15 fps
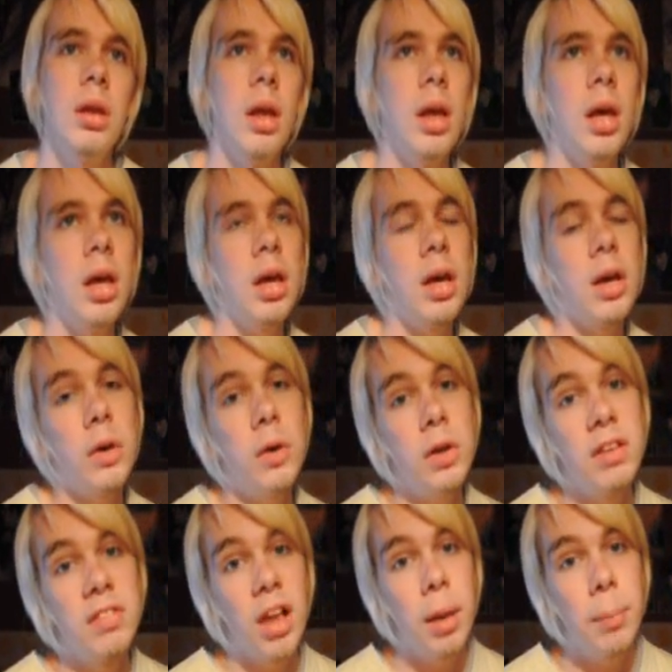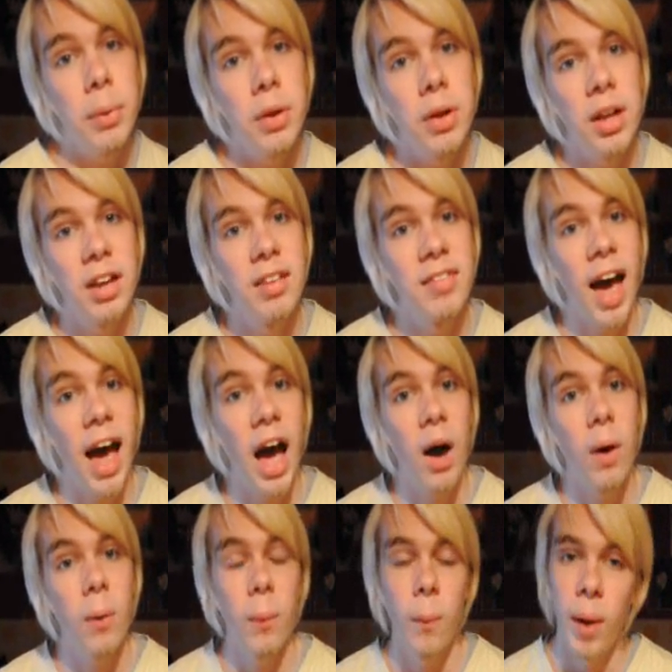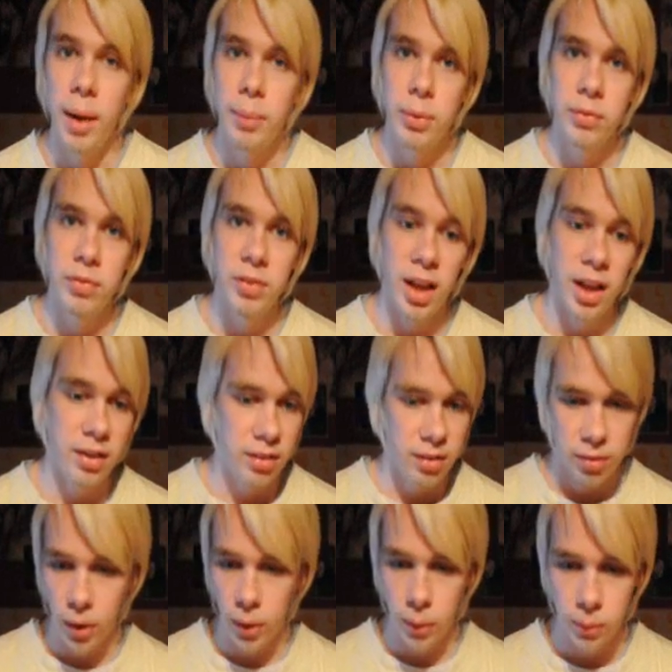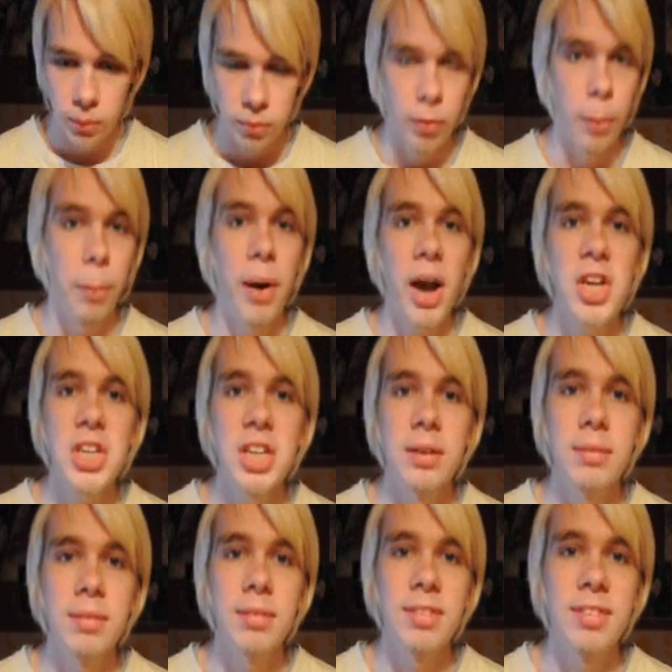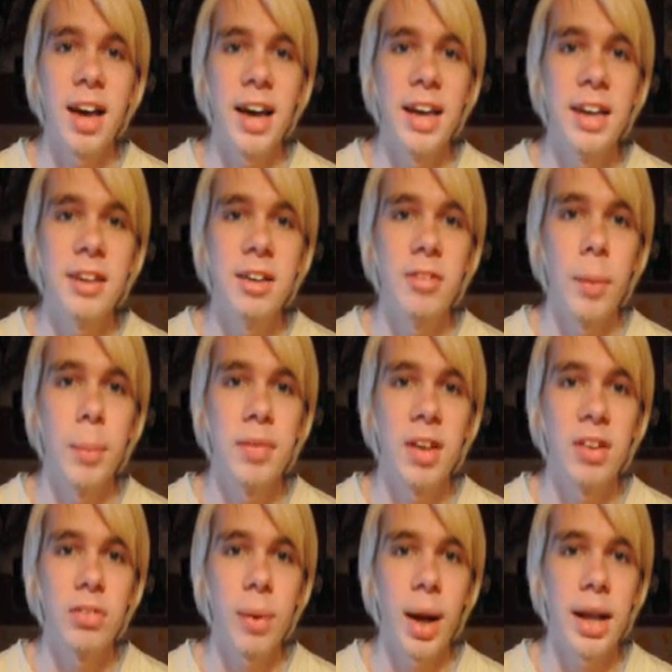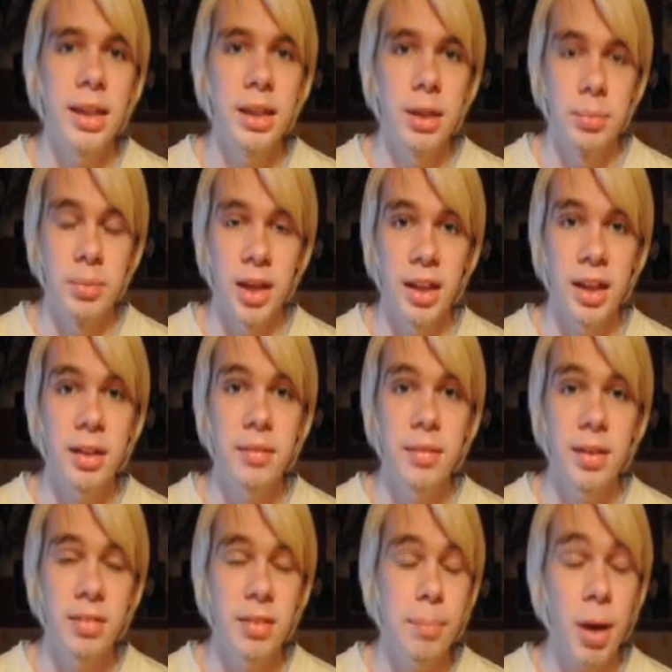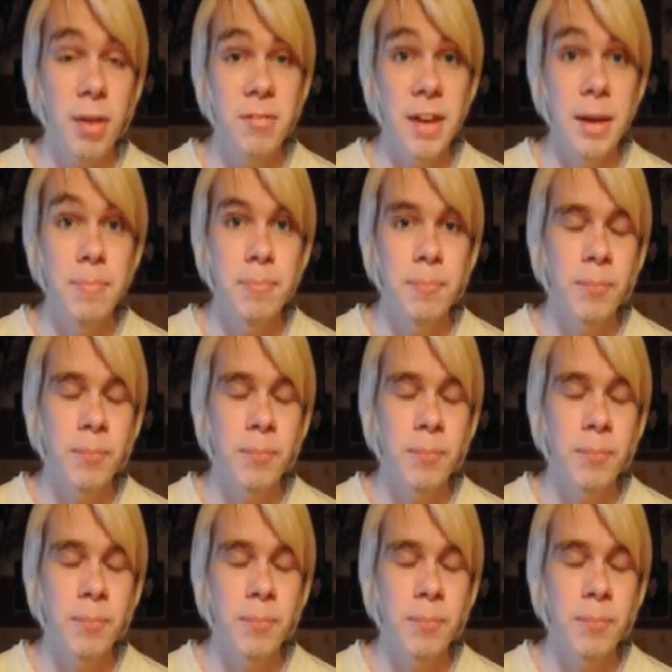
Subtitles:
A good example of how werewolves and the whole repression side of homosexuality come together is in Buffy,